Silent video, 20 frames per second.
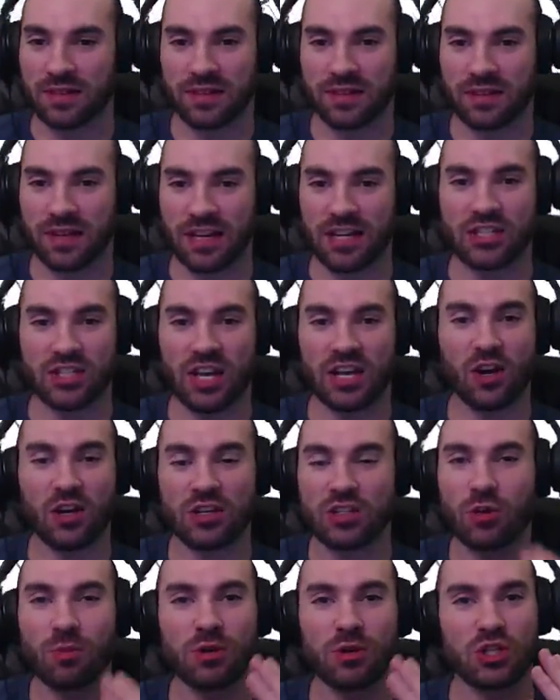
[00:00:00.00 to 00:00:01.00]
it's
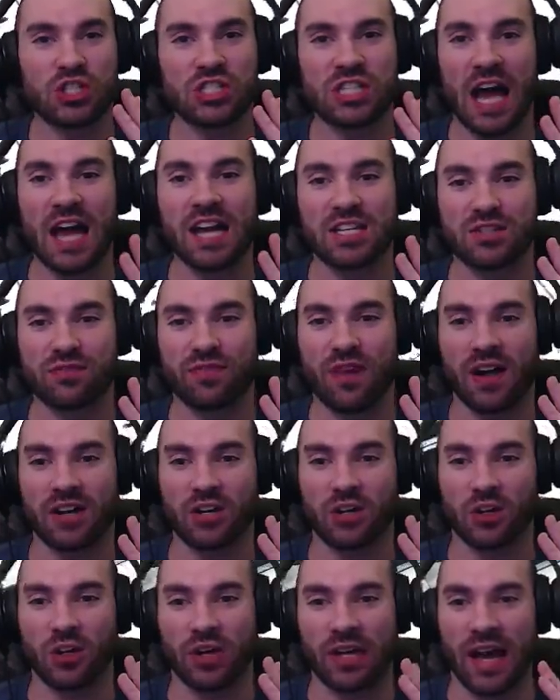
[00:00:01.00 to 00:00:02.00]
it's almost satisfying
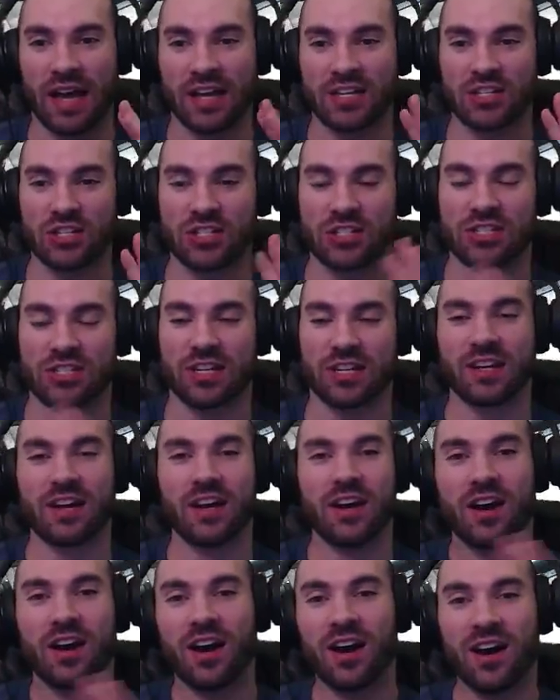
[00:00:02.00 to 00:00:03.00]
to look at because it's just like
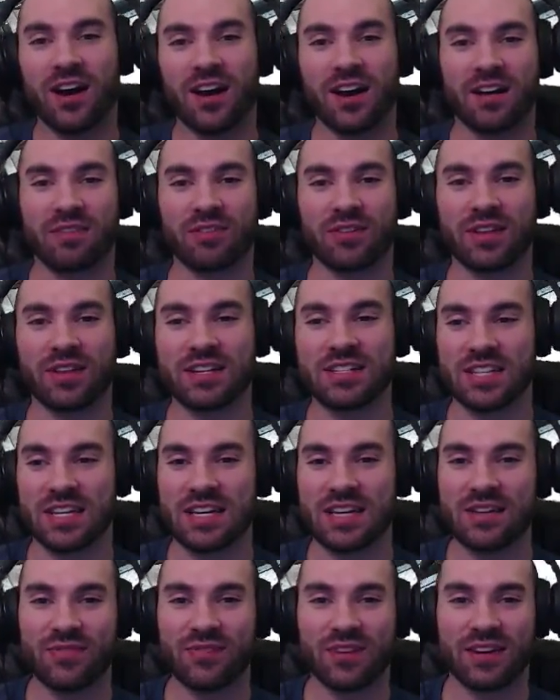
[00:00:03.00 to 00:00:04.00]
ah oh, everything's
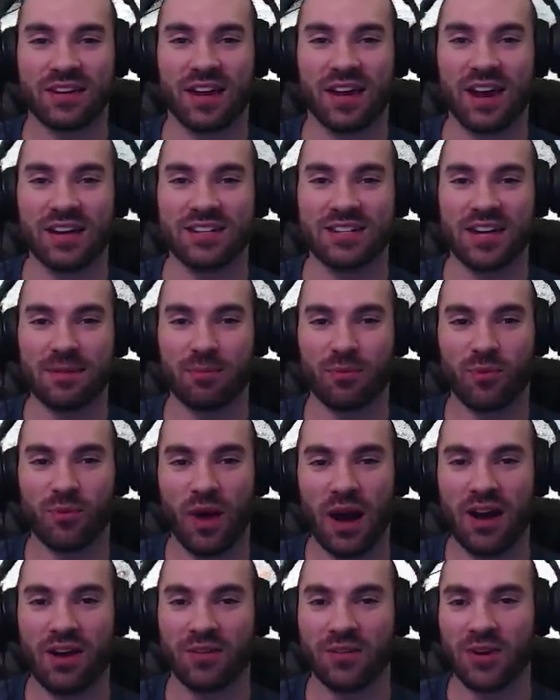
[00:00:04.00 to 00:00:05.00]
even and lined up.
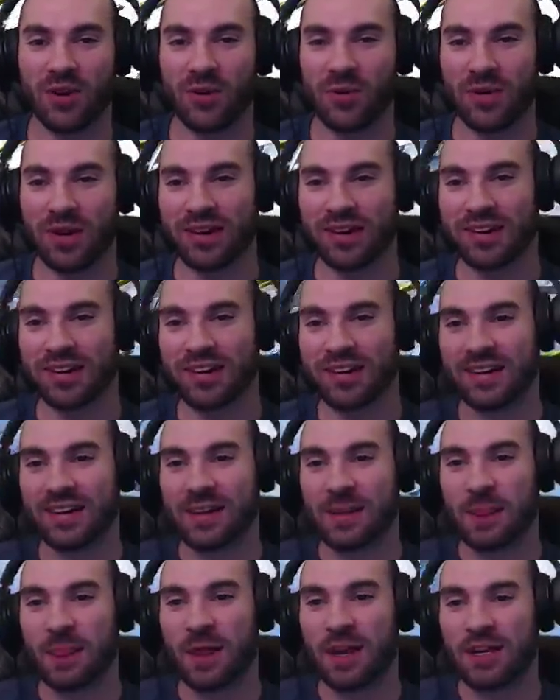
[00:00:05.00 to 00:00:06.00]
Wow, no way.
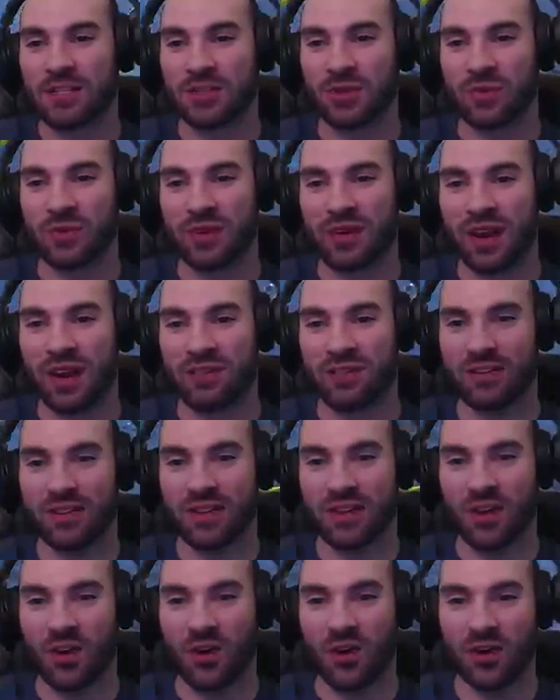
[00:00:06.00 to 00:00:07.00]
So we got
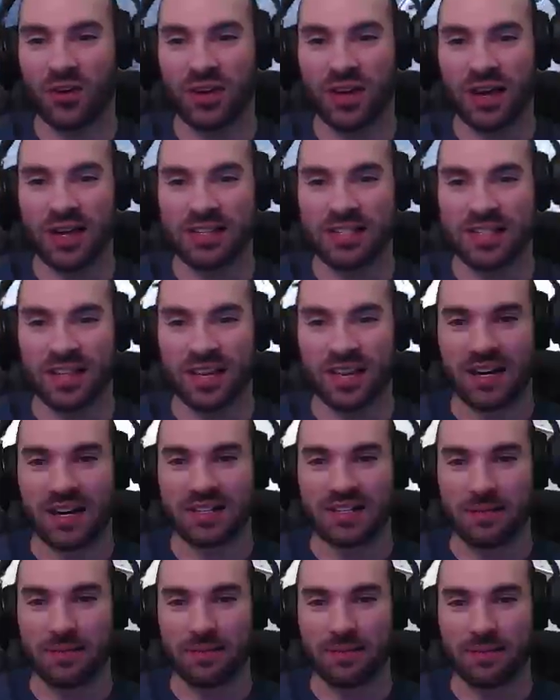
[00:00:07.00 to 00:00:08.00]
everything all nice and lined
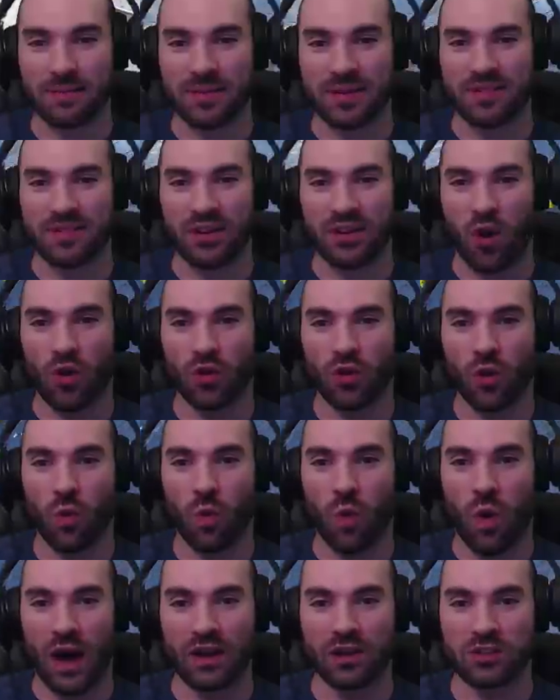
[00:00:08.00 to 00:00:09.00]
up and even. All the
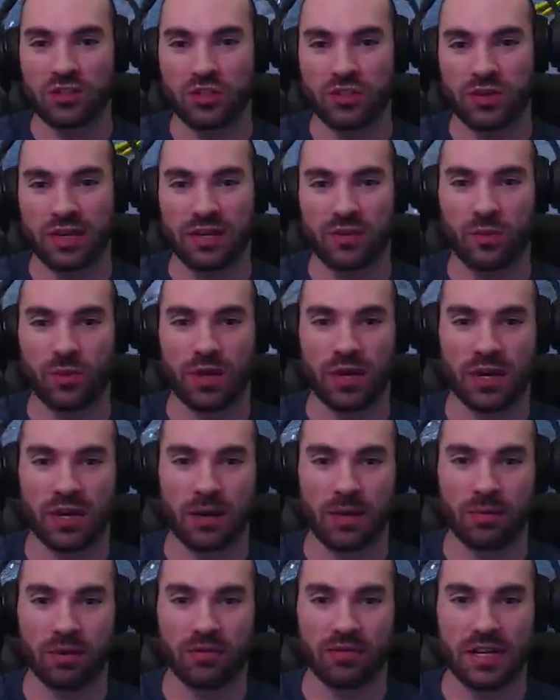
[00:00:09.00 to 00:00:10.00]
wires are hidden. We got a
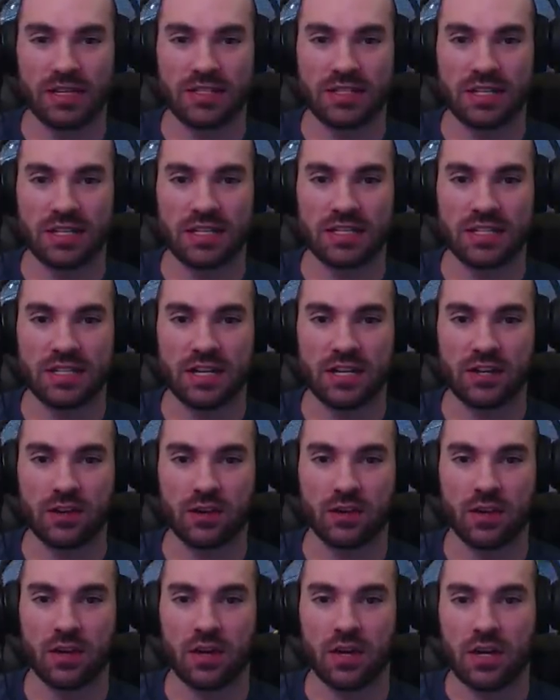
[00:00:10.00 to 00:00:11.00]
couple of ACs
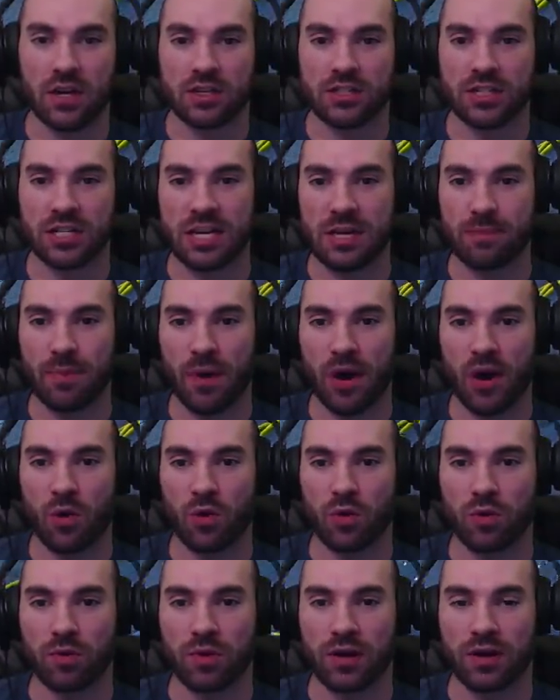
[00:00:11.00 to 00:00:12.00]
here to keep
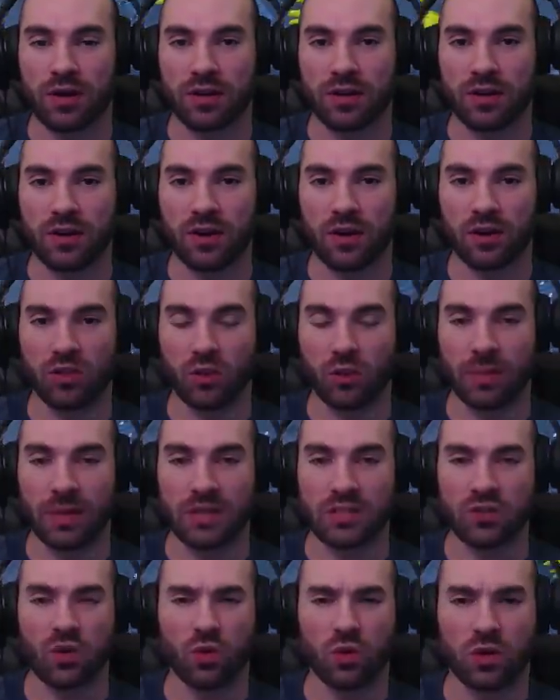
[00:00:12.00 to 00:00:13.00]
our uh, our little
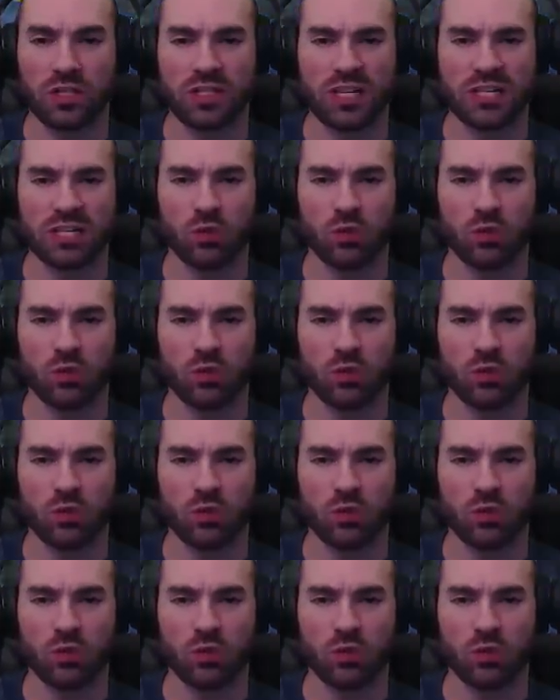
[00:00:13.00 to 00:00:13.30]
base cool because it gets